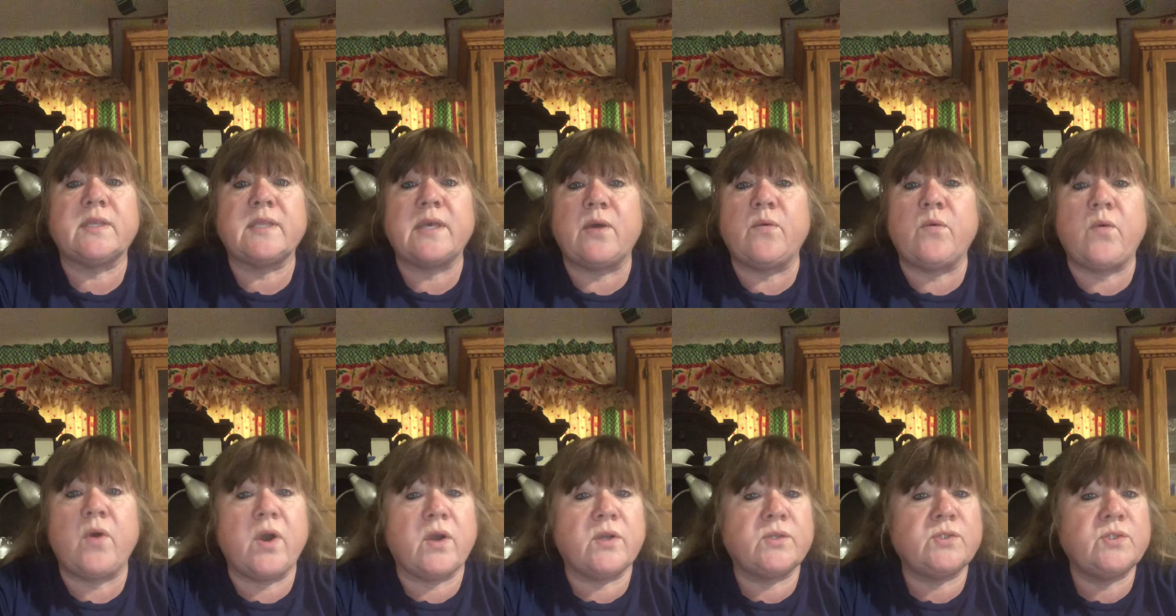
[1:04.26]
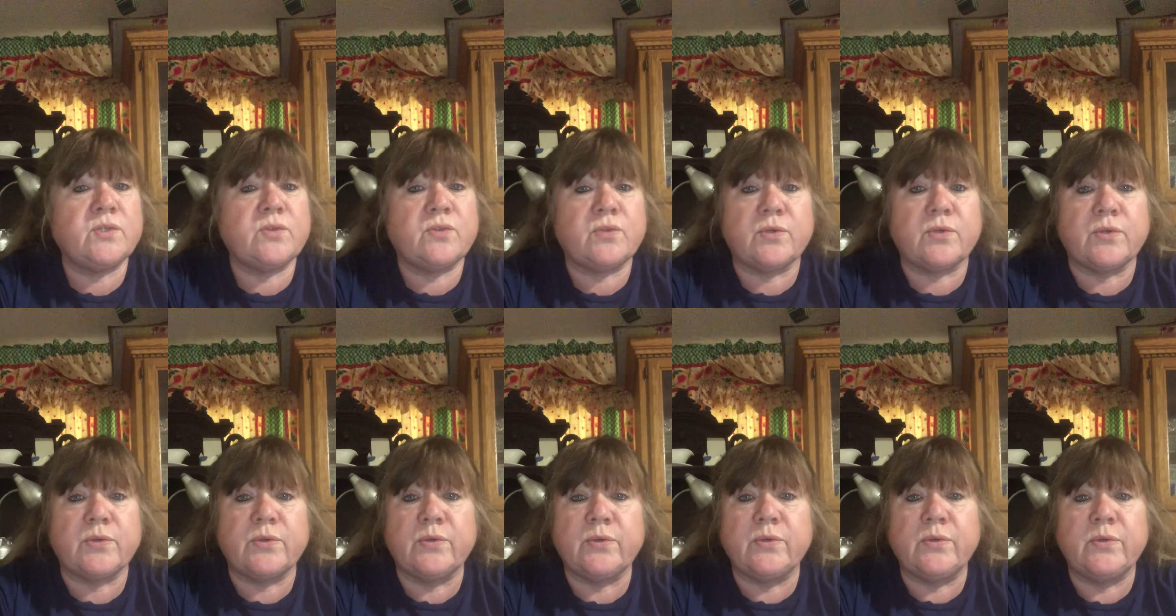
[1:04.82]
that walks you
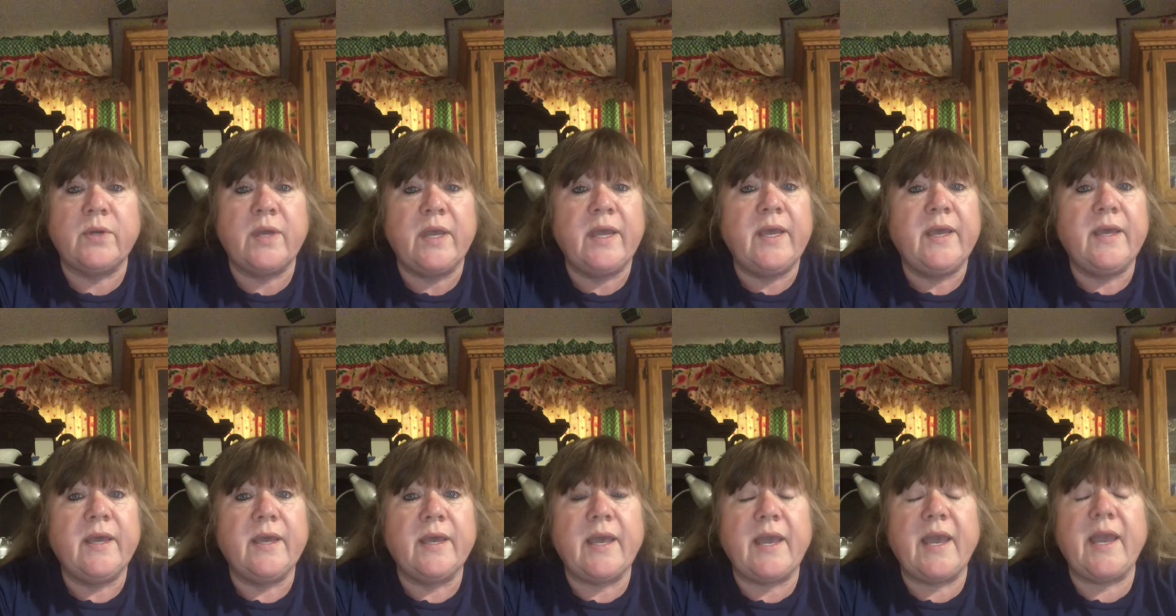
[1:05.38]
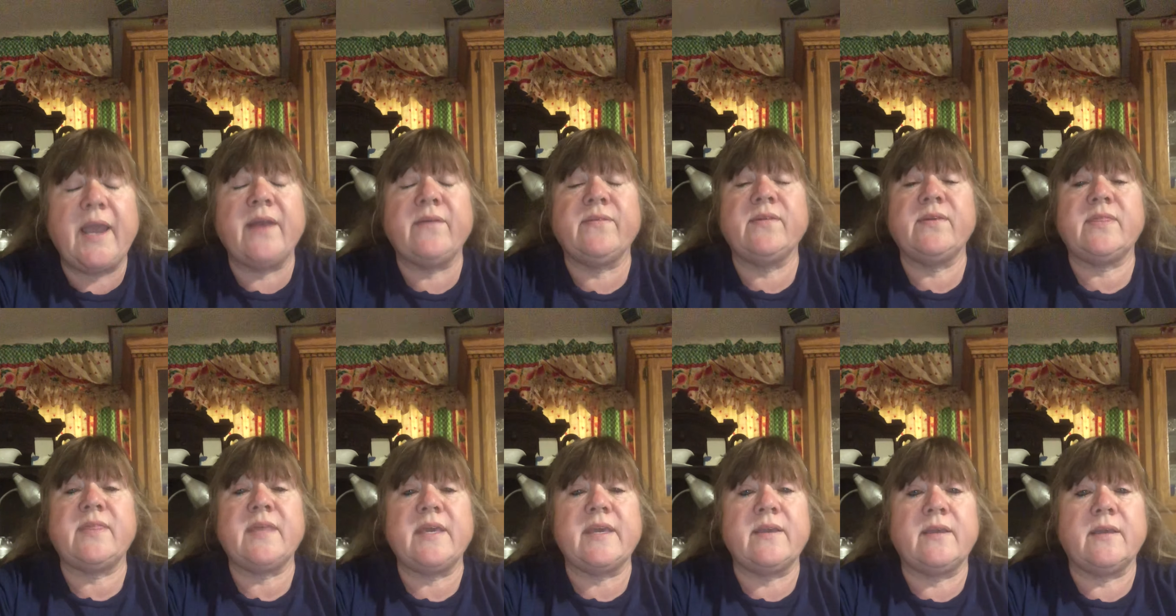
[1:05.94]
through
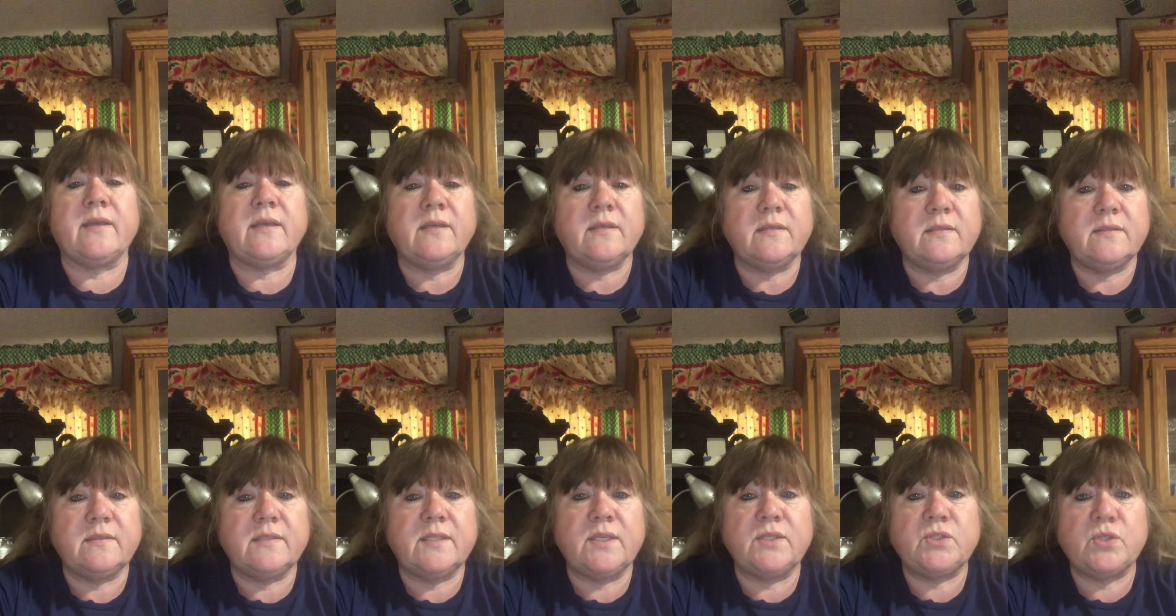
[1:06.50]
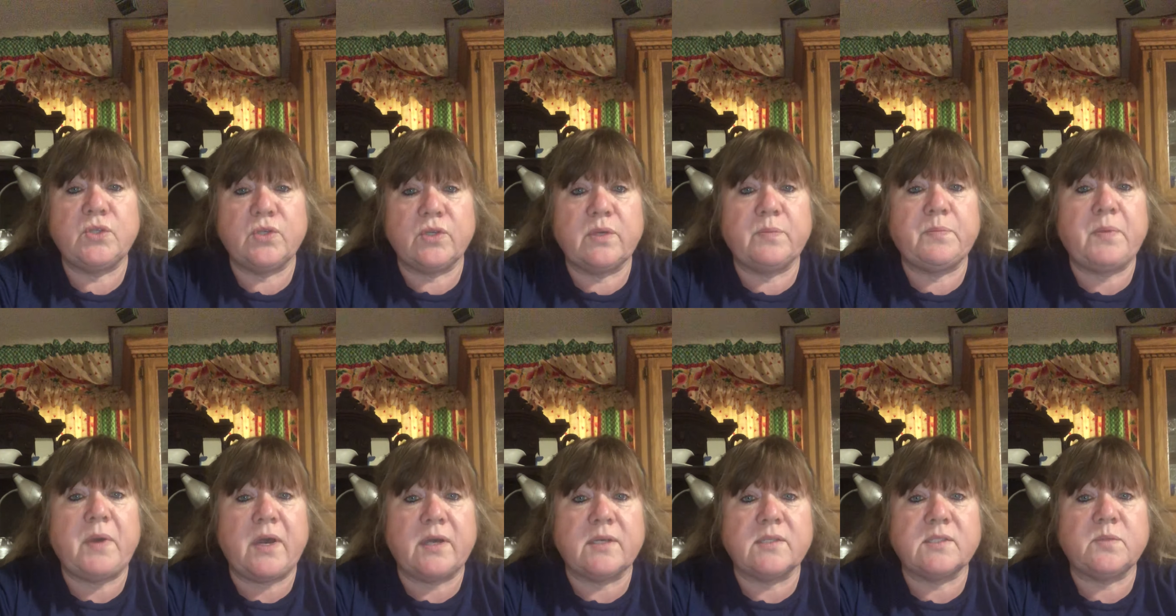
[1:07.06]
everything that you could
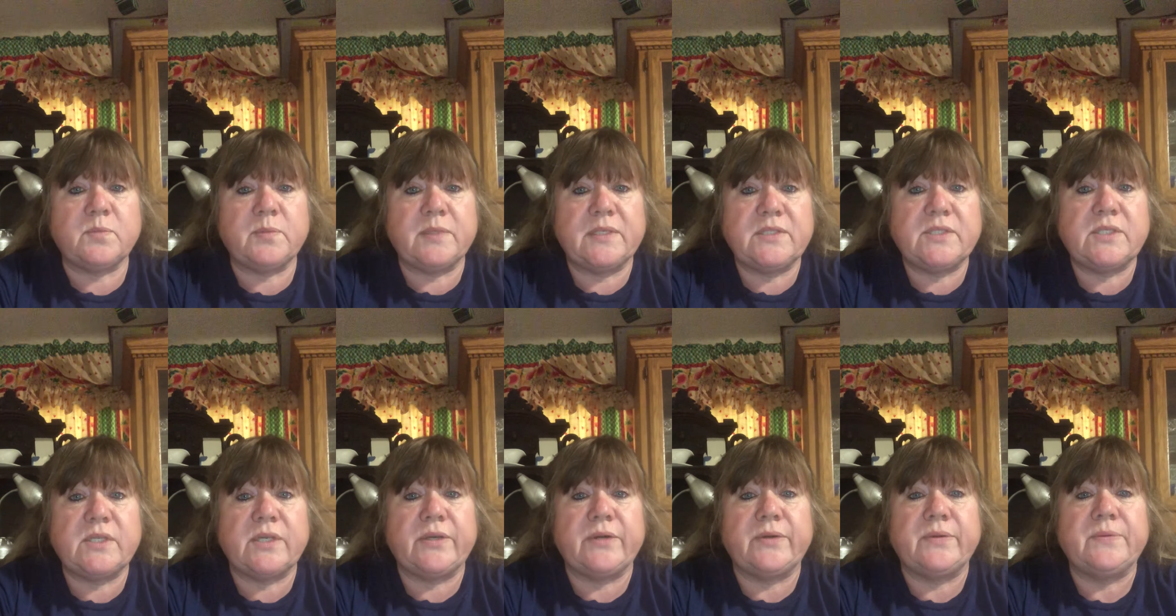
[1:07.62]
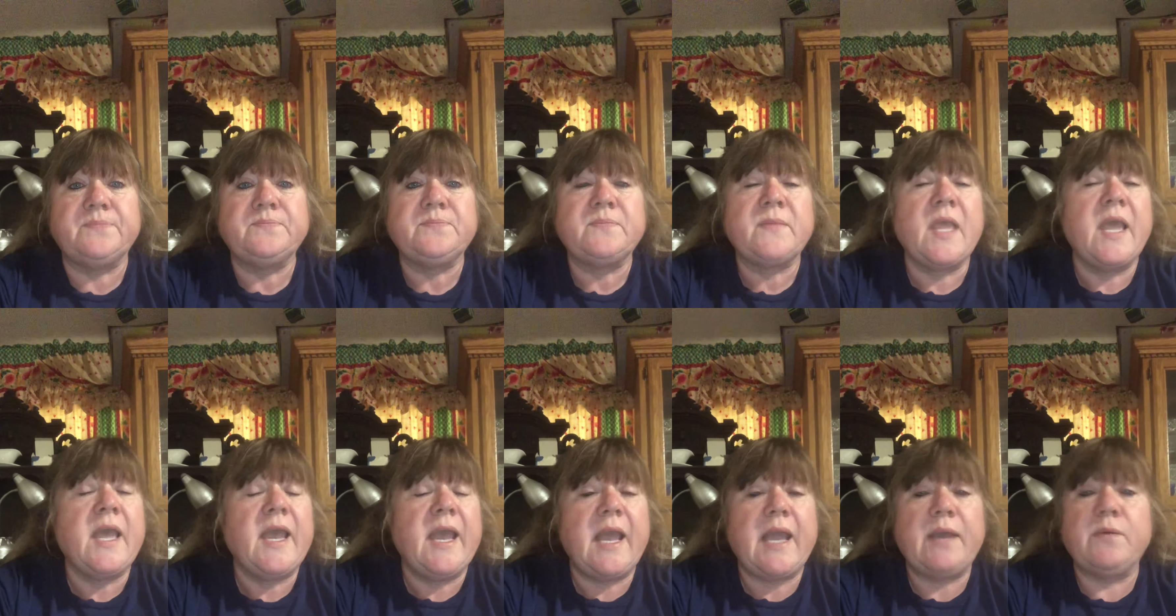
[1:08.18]
possibly do
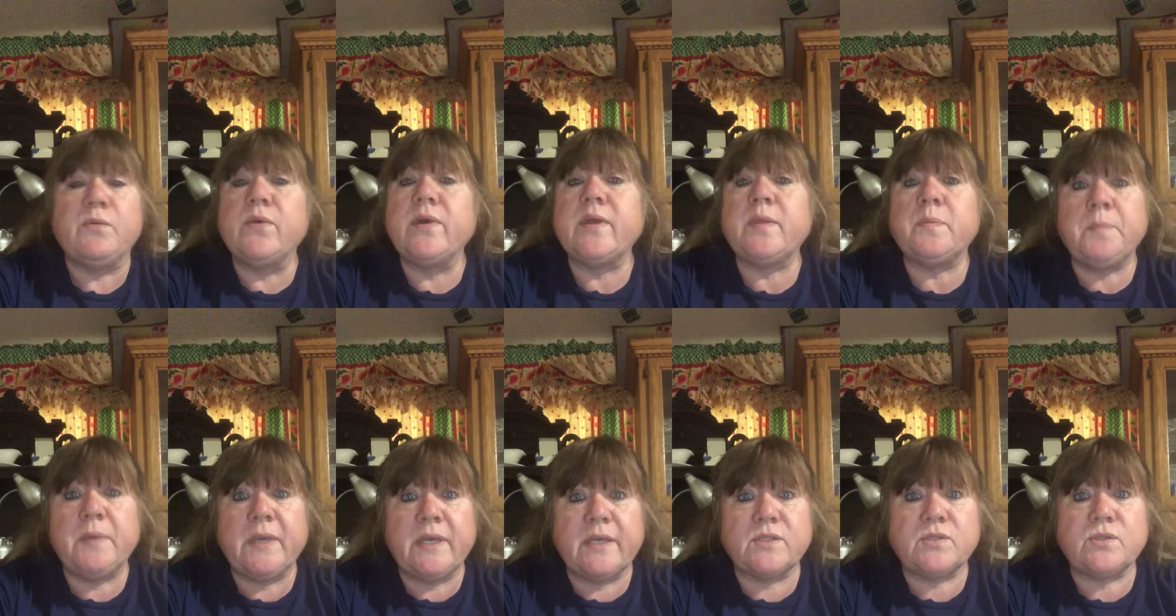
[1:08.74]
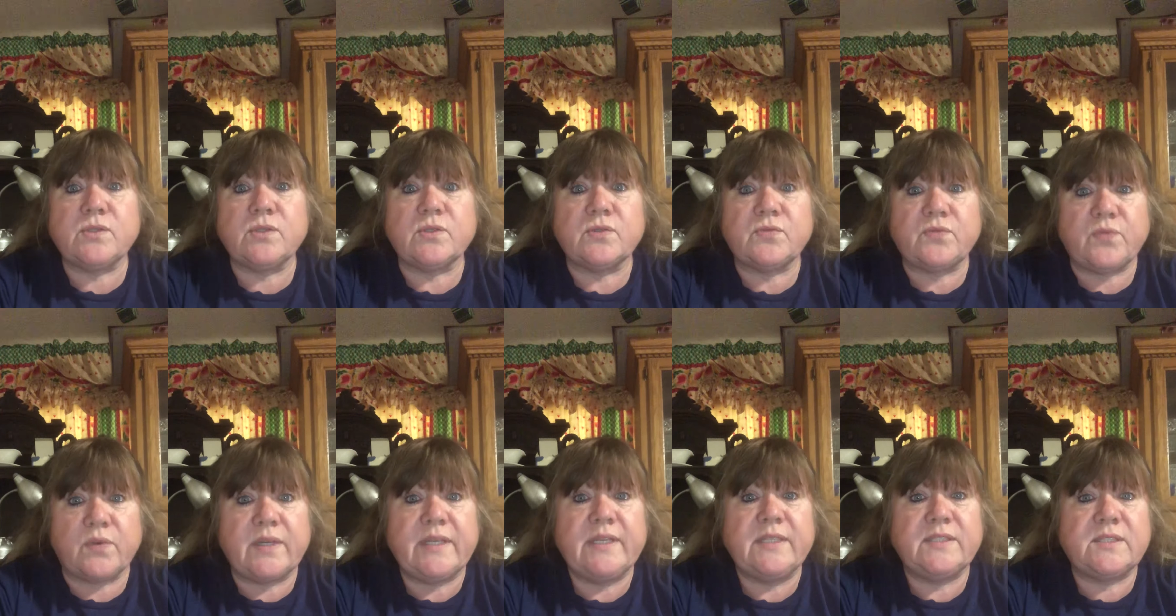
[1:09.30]
with pictures
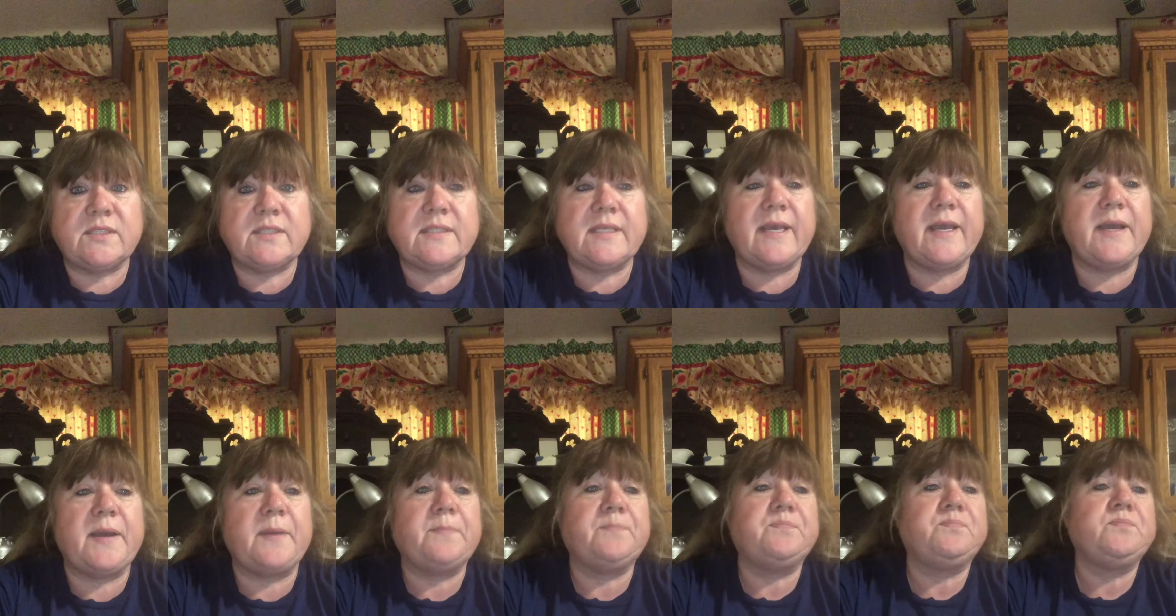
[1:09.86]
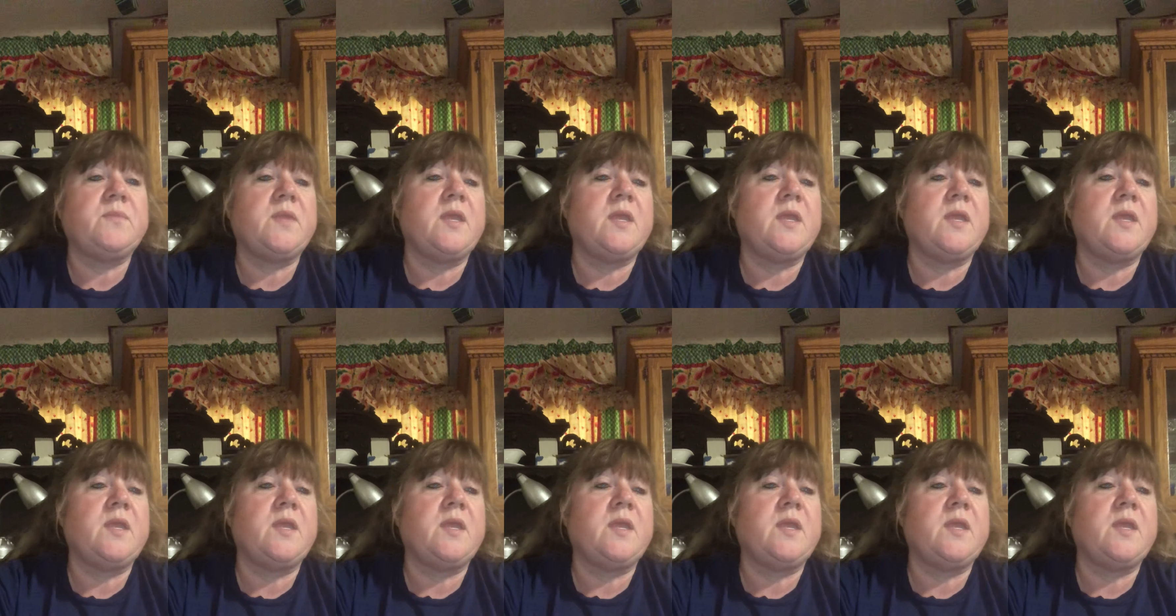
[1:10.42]
for each step.